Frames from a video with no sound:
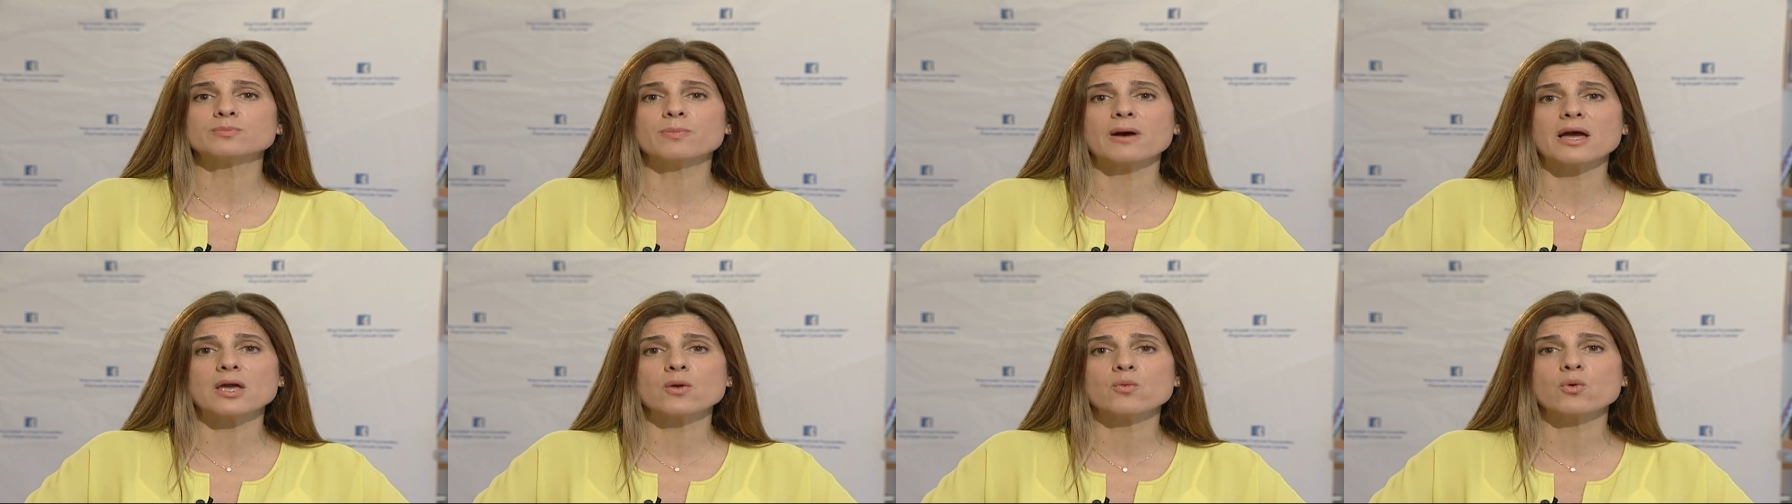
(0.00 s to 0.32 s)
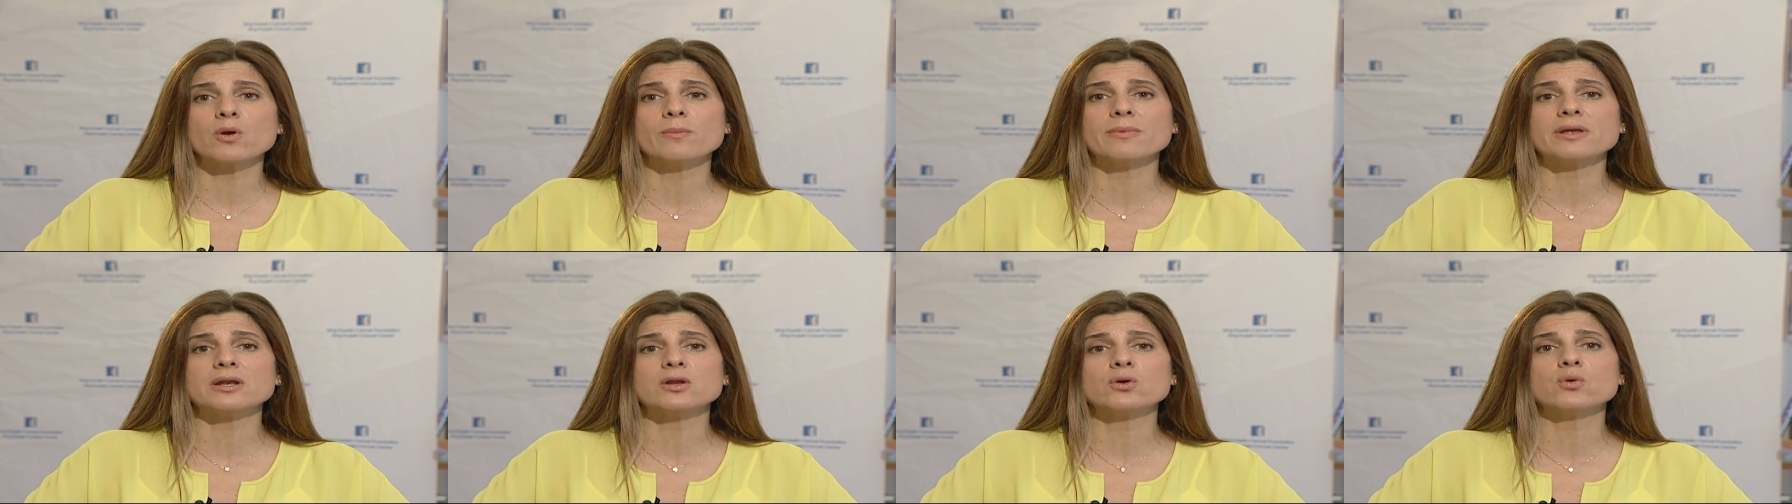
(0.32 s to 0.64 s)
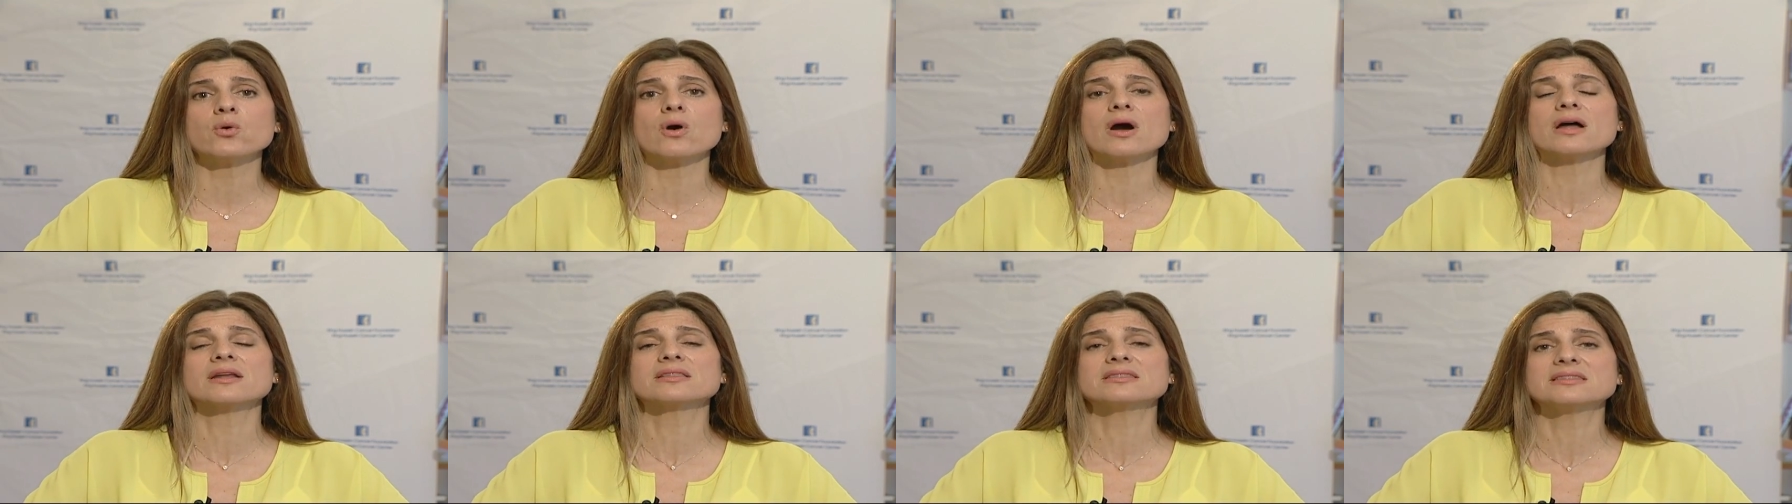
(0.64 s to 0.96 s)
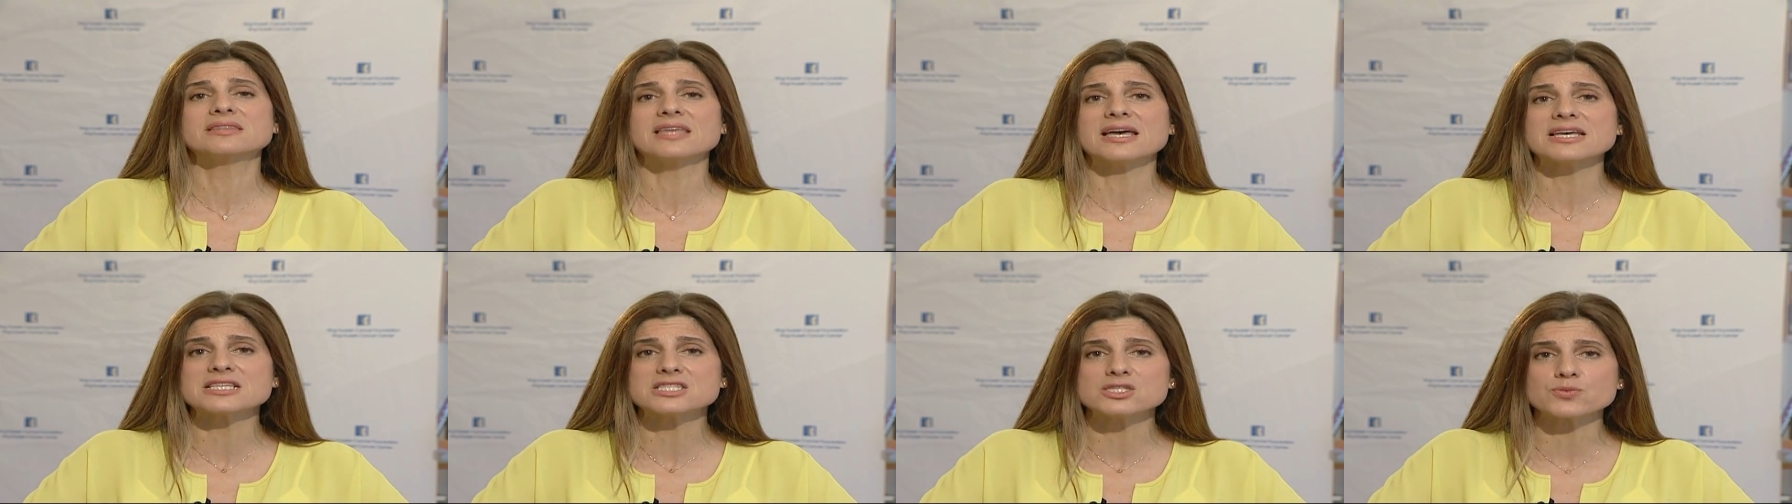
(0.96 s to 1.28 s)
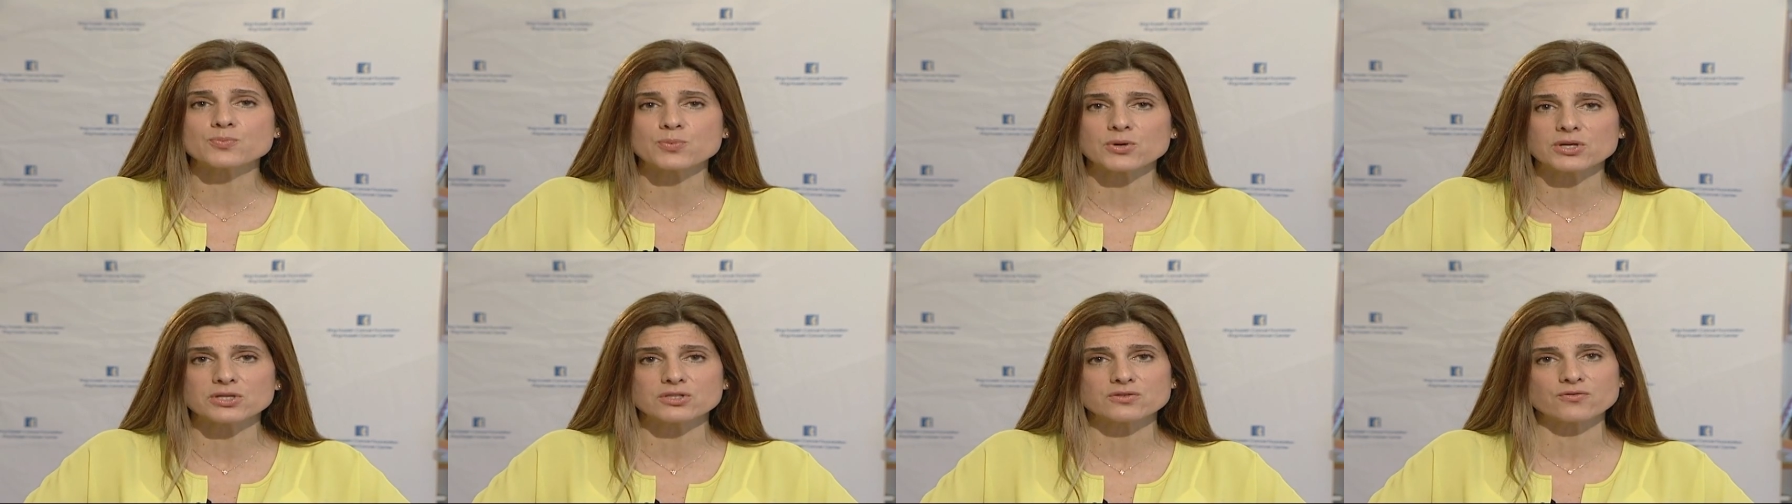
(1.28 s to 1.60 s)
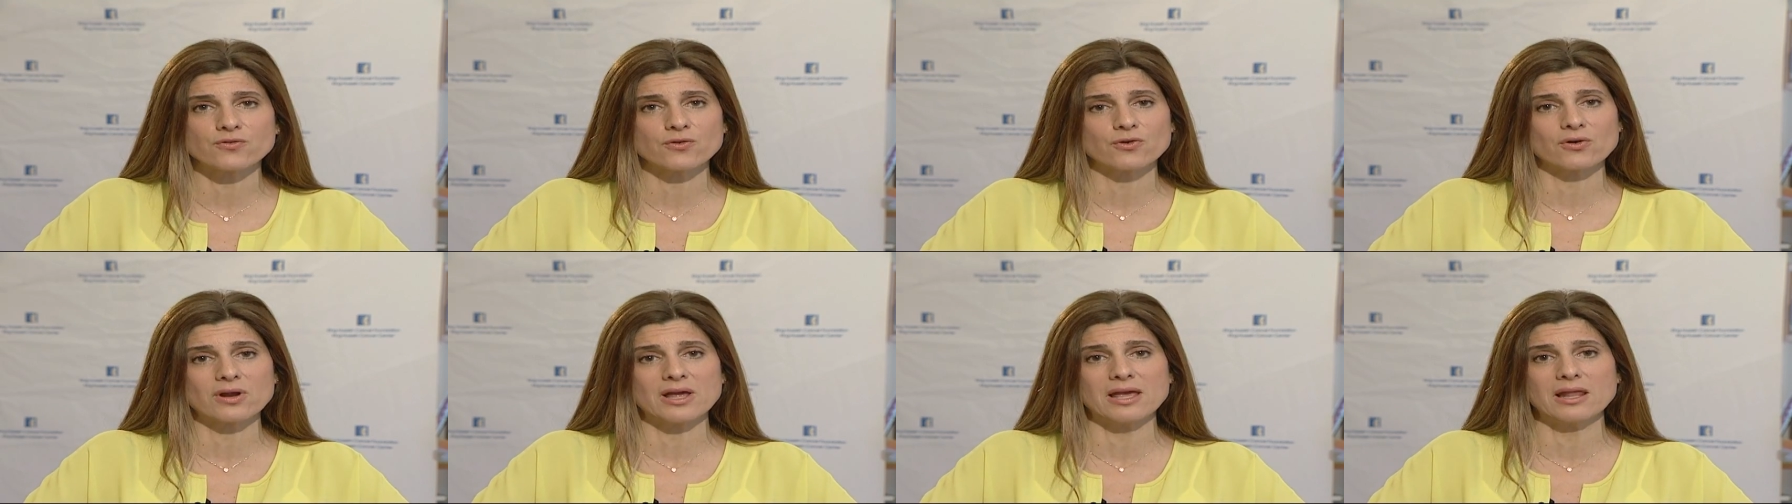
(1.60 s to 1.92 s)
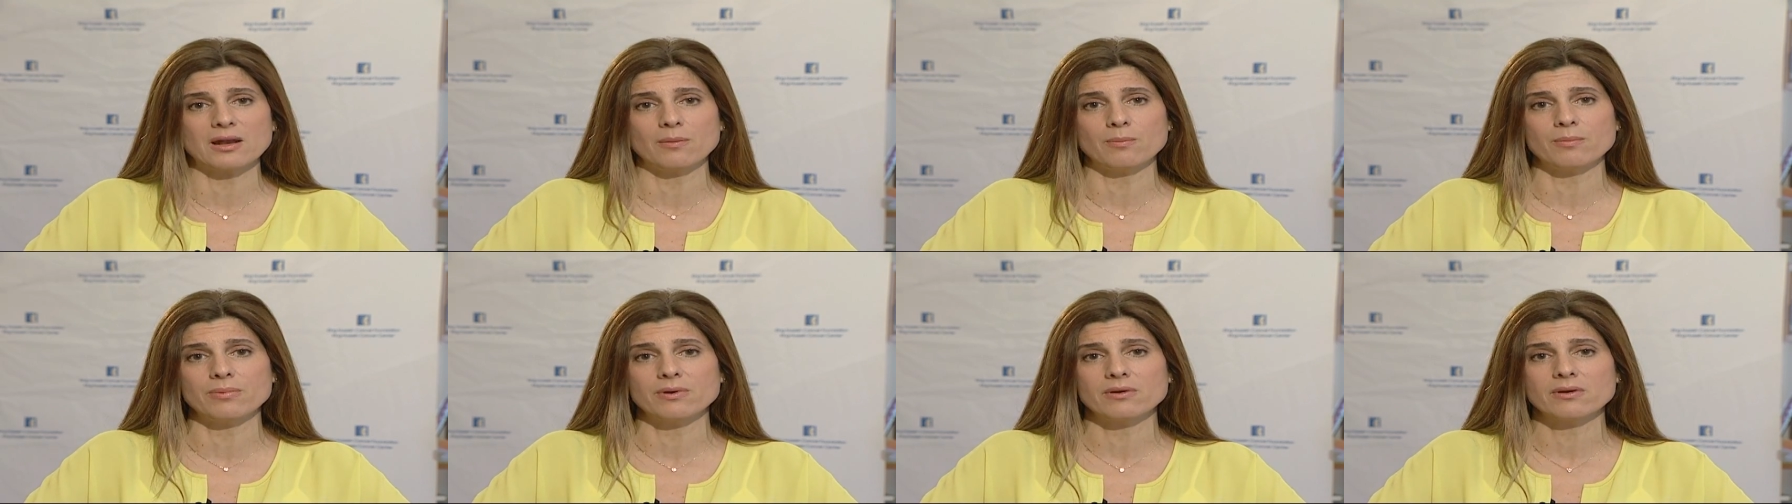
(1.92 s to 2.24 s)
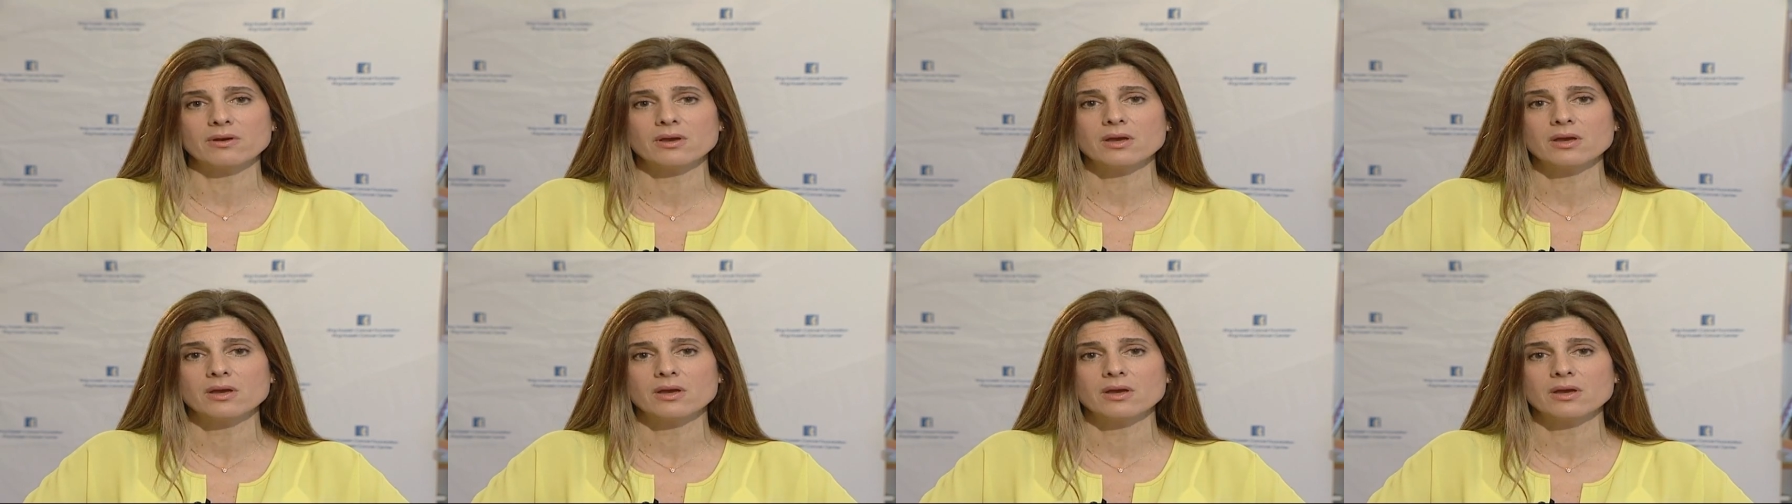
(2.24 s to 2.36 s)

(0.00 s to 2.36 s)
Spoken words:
by women who are desperate for help.